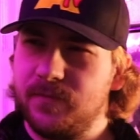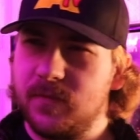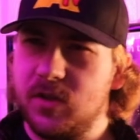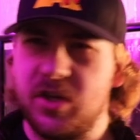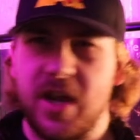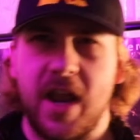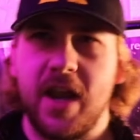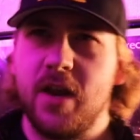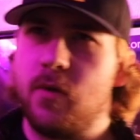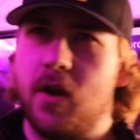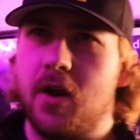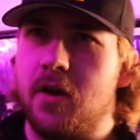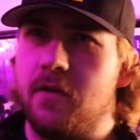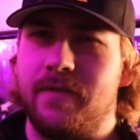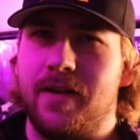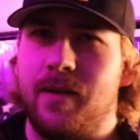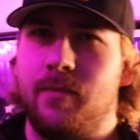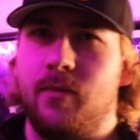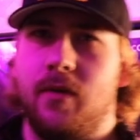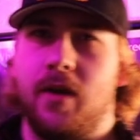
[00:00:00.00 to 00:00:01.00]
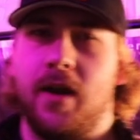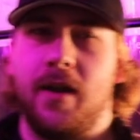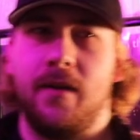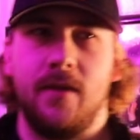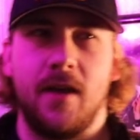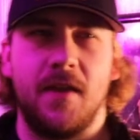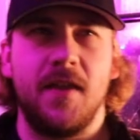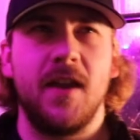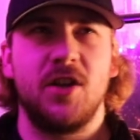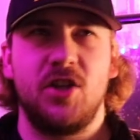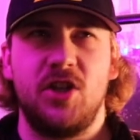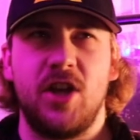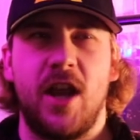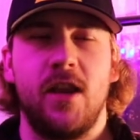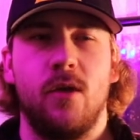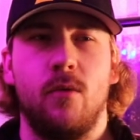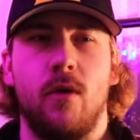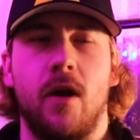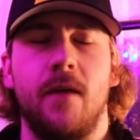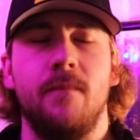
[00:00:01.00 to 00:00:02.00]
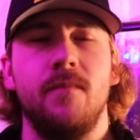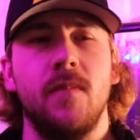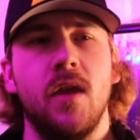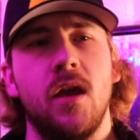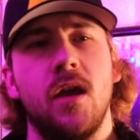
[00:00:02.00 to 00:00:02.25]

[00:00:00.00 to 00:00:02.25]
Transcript: January or February. I think it's January